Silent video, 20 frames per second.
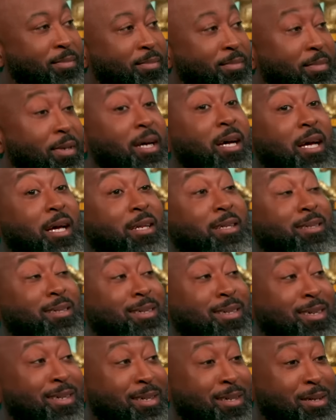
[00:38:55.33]
But
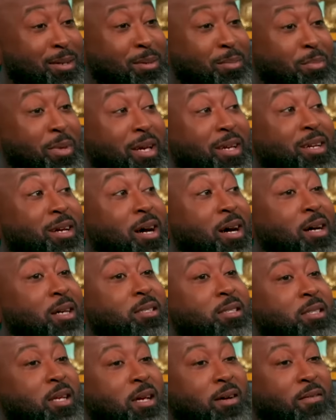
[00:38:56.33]

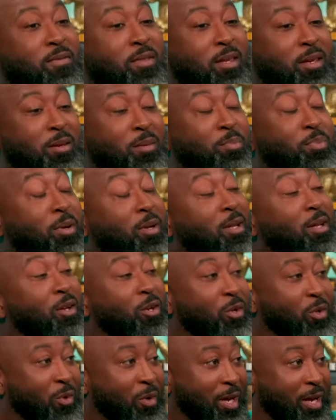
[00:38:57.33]
because of the
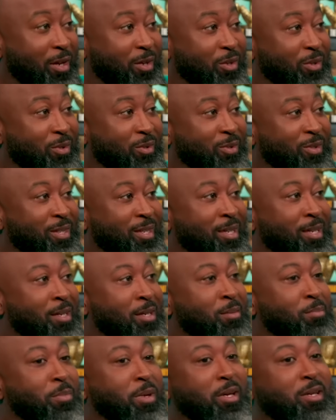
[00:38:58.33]
political angle,
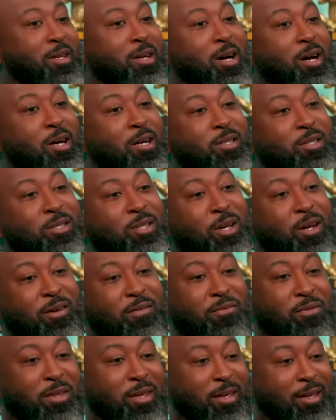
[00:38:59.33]
because
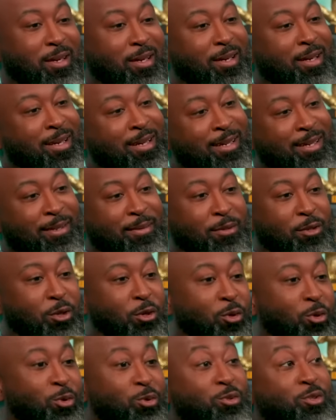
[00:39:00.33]
of the
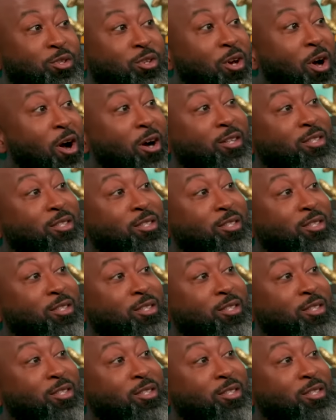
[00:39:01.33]
used car